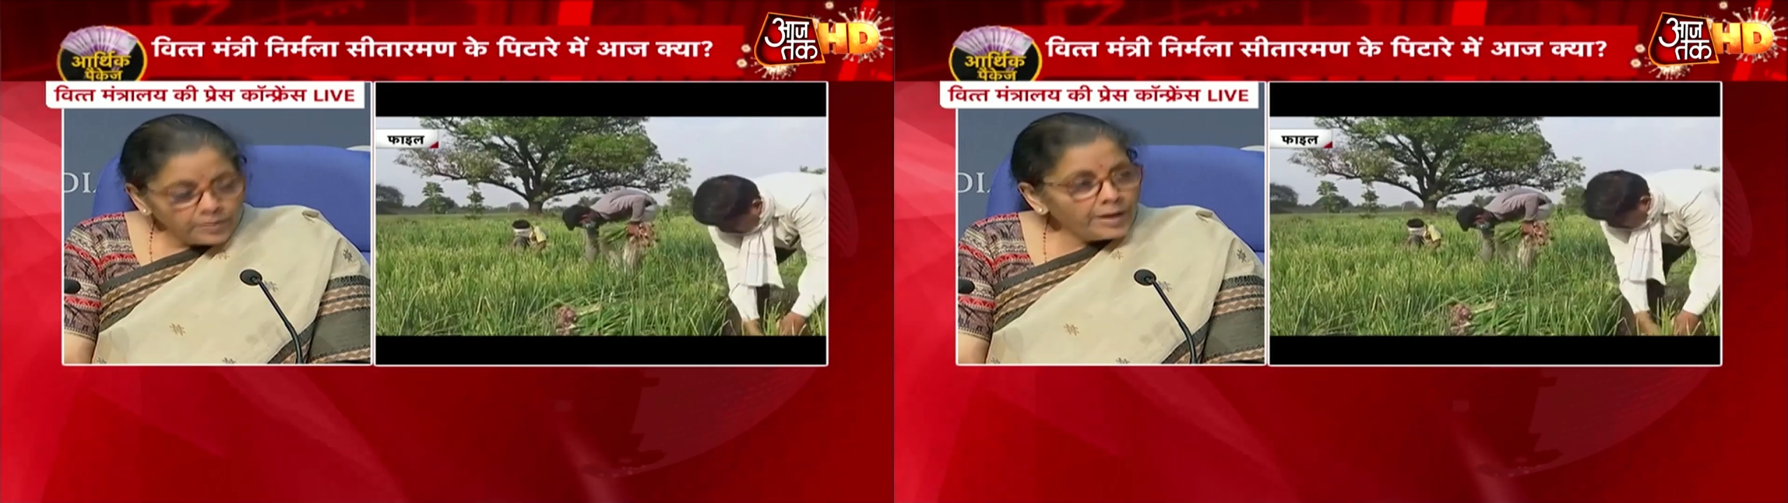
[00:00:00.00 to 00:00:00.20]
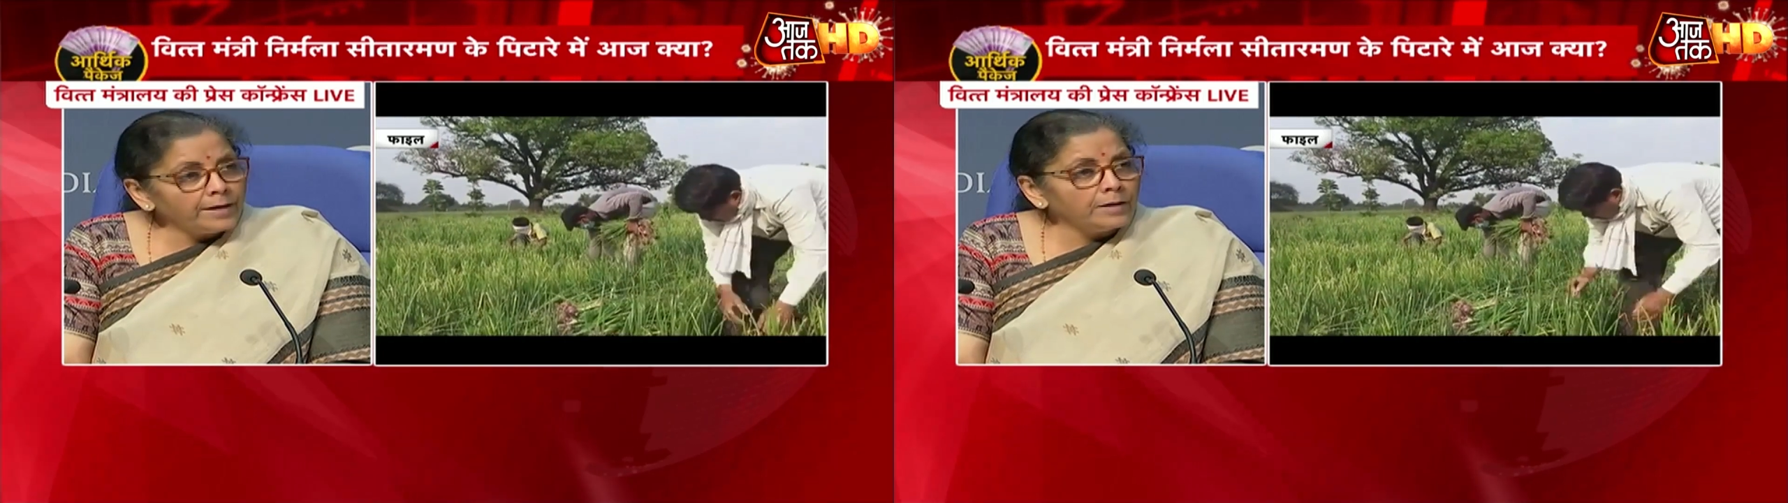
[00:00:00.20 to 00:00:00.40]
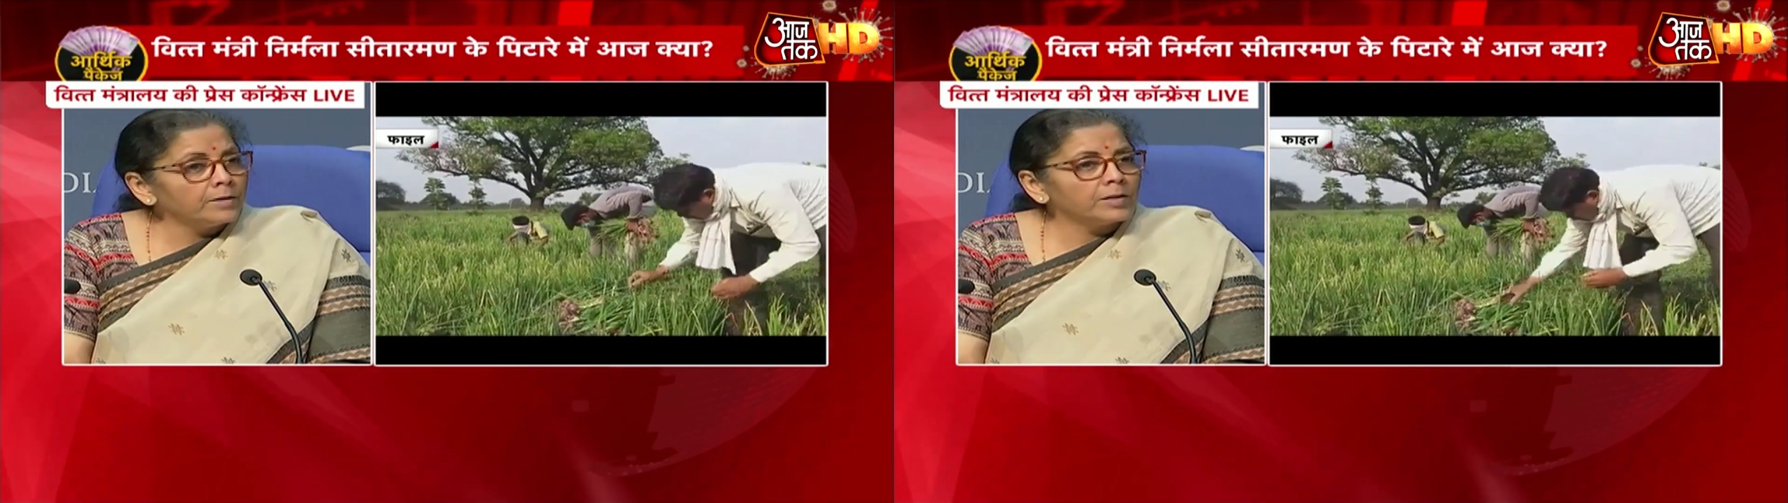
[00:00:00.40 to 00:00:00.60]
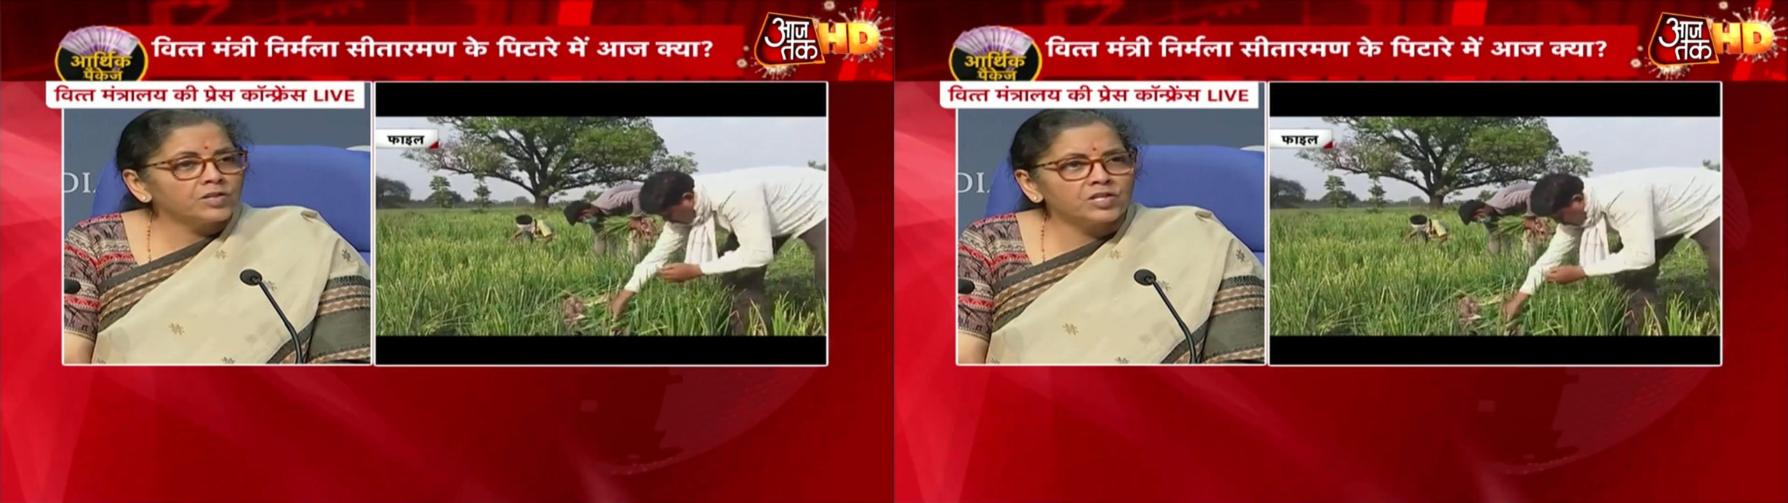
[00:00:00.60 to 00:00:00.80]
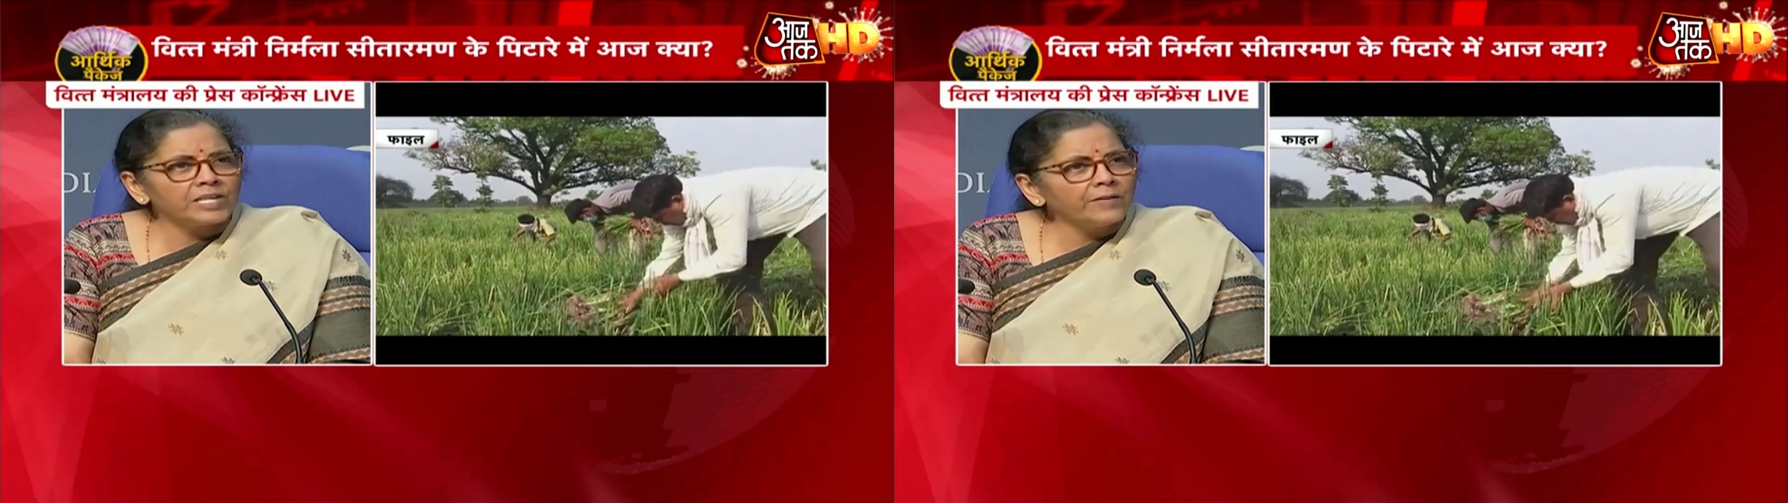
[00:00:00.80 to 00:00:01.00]
Then the
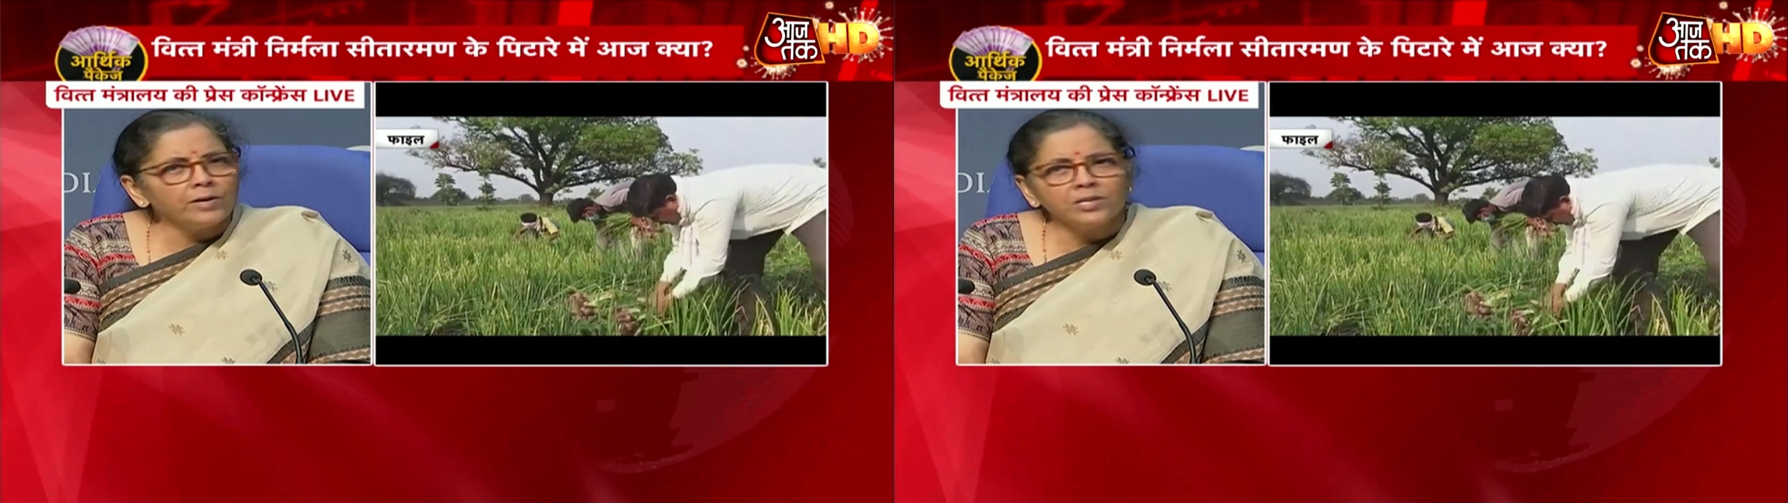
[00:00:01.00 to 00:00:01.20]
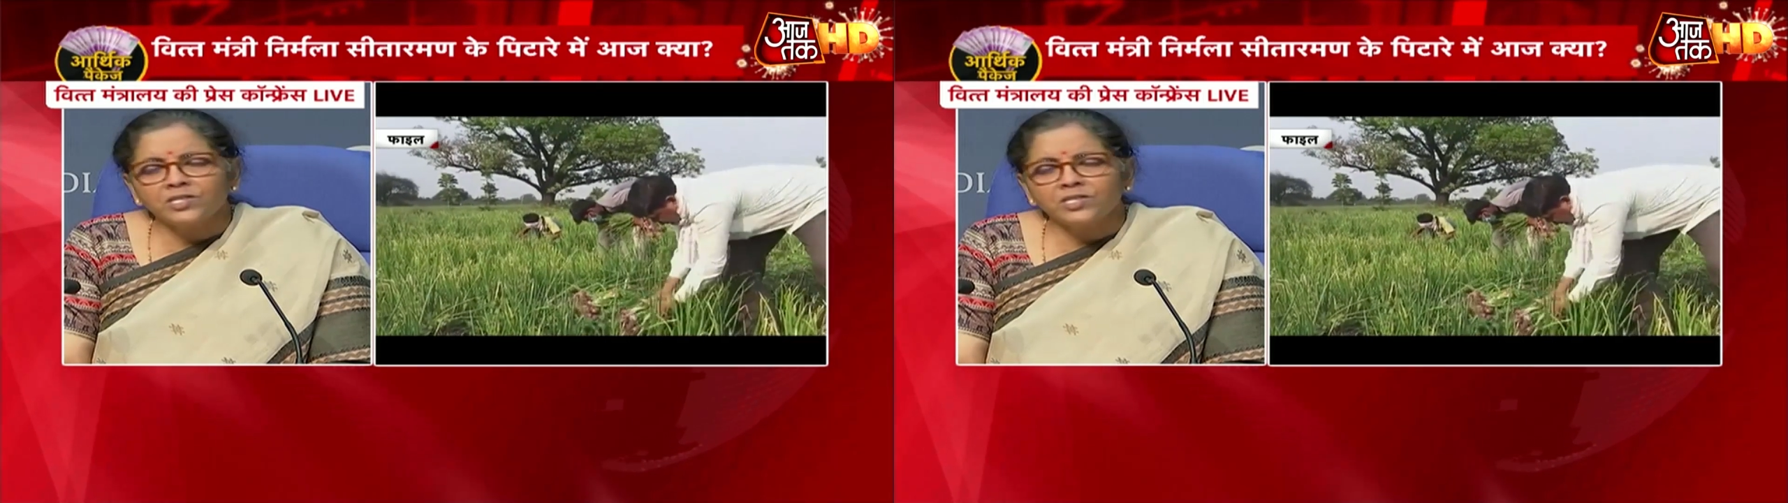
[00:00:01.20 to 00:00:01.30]
several